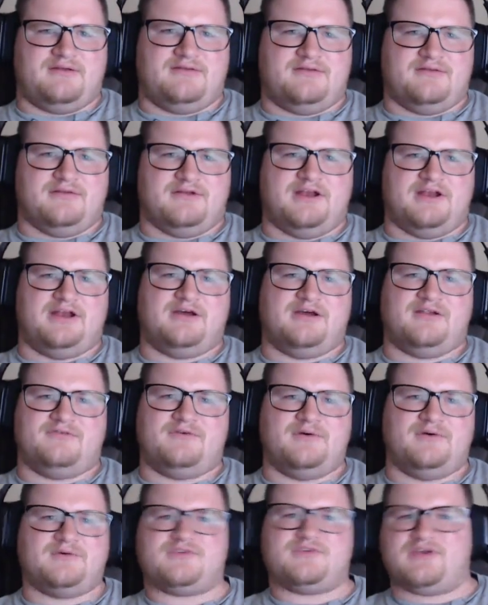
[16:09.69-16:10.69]
The lady on the
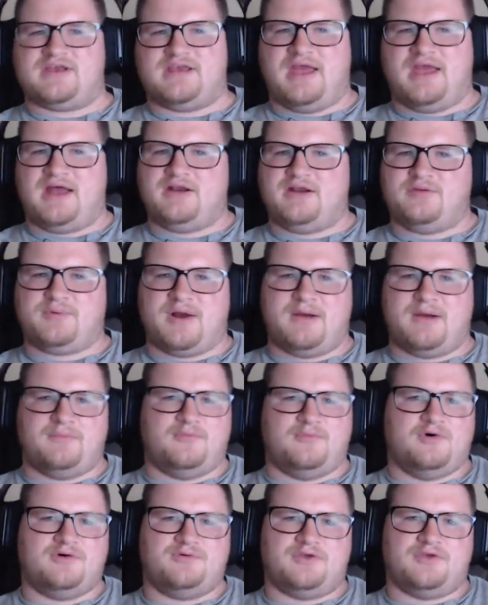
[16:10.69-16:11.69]
phone was like, yeah, no problem.
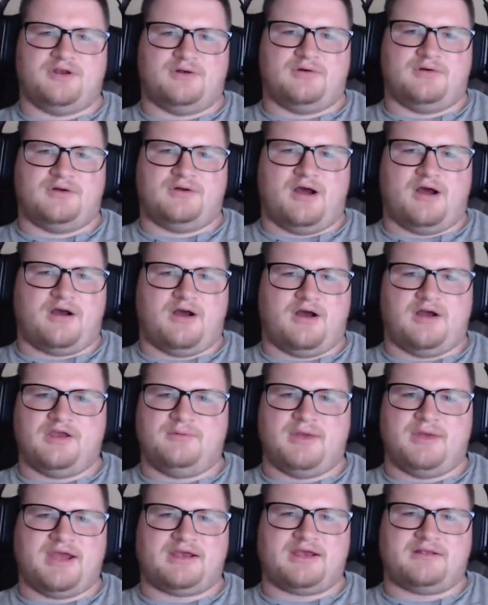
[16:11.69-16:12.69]
Well, I'll call you
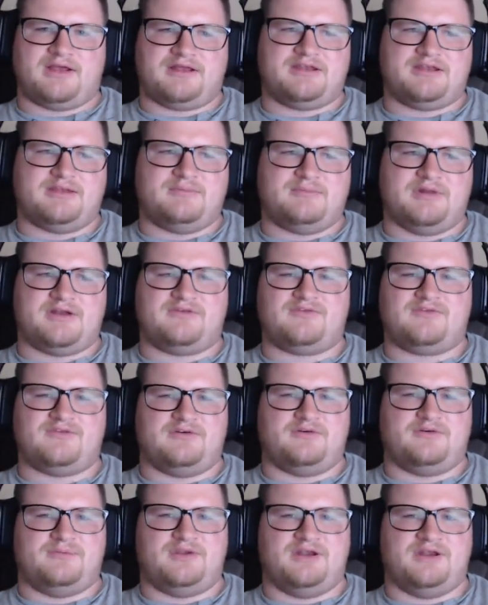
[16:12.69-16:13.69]
back in like 10 minutes and
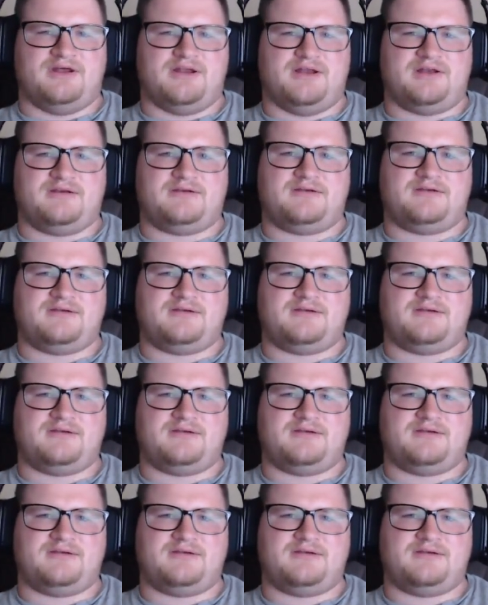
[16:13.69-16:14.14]
it'll be done.